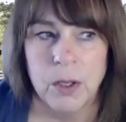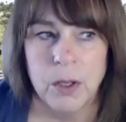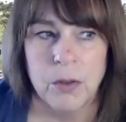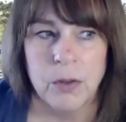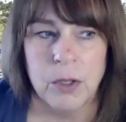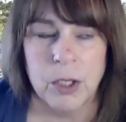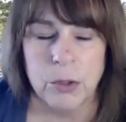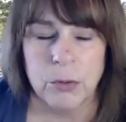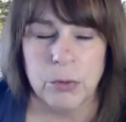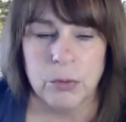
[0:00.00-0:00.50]

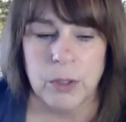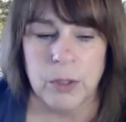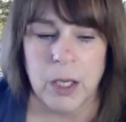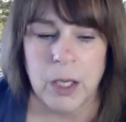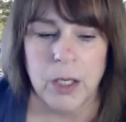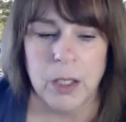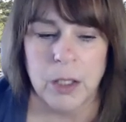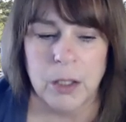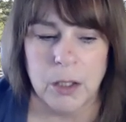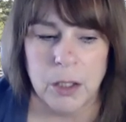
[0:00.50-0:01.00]
that
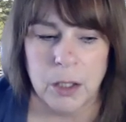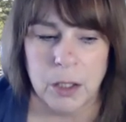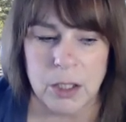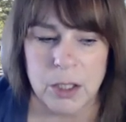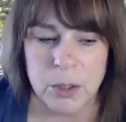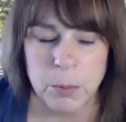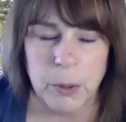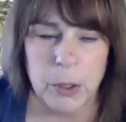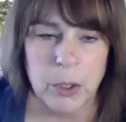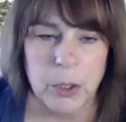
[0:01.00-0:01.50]
created the
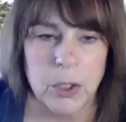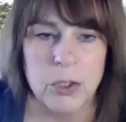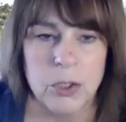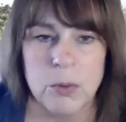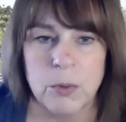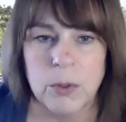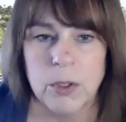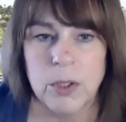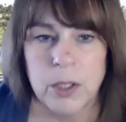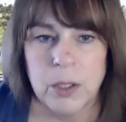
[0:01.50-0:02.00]

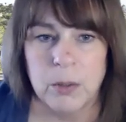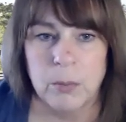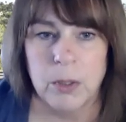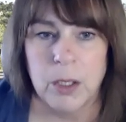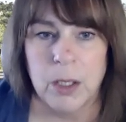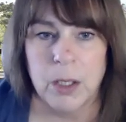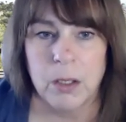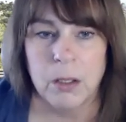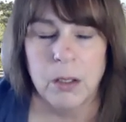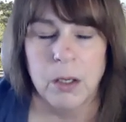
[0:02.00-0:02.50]
experience within
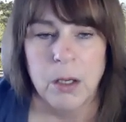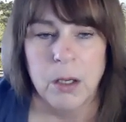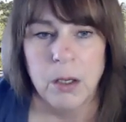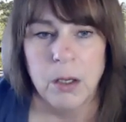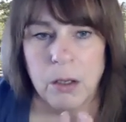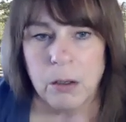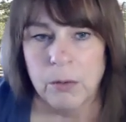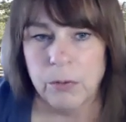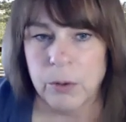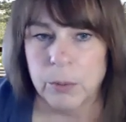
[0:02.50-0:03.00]
me
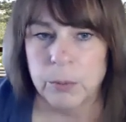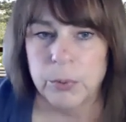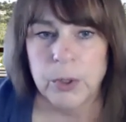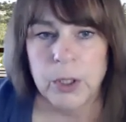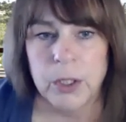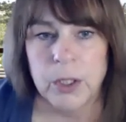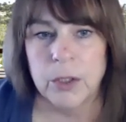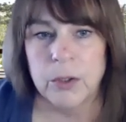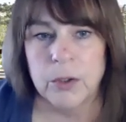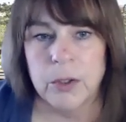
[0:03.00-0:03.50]
of
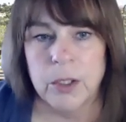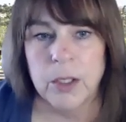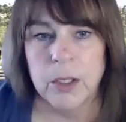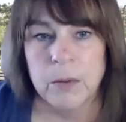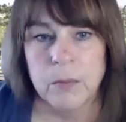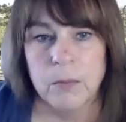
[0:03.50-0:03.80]
complete healing.